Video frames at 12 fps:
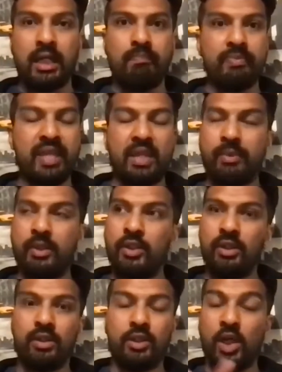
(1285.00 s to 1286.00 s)
they were
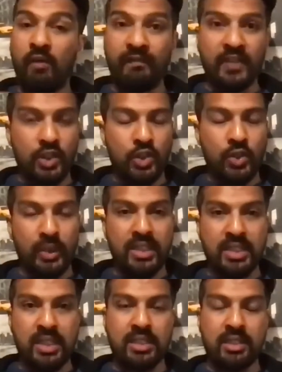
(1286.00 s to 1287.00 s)
the obvious
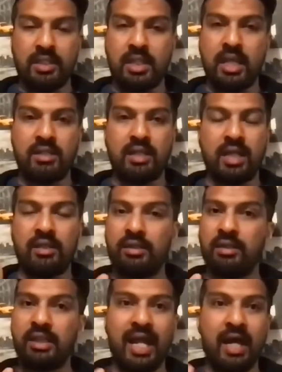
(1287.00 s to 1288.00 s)
choices,
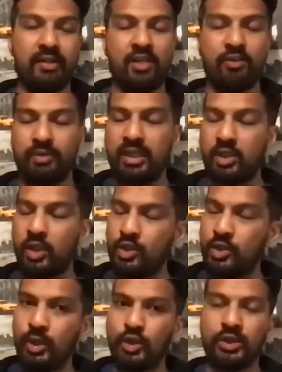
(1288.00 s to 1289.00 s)
and how their
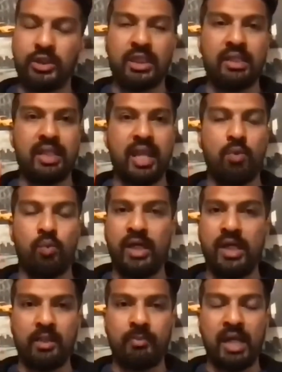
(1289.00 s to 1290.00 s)
contribution and their
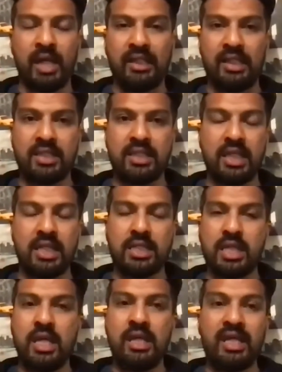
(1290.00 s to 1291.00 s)
work behind the
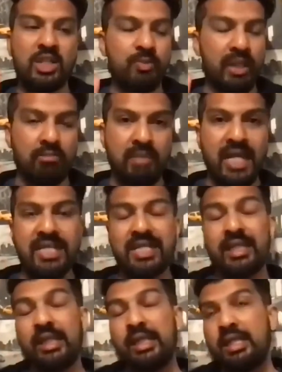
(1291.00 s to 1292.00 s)
scenes has been
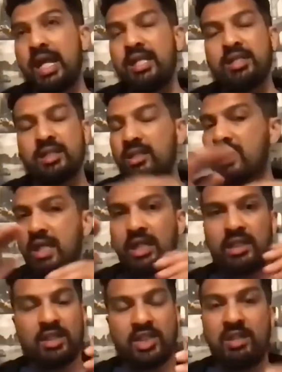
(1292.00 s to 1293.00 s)
amazing. And
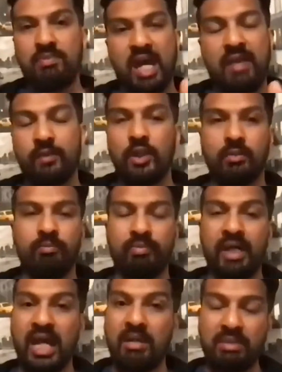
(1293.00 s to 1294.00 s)
certainly the team that I've got
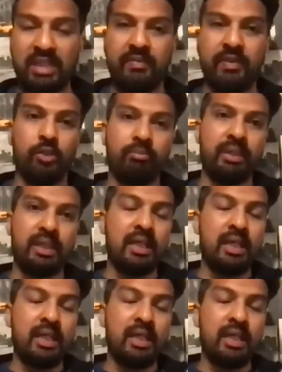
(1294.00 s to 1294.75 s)
behind me that have helped me,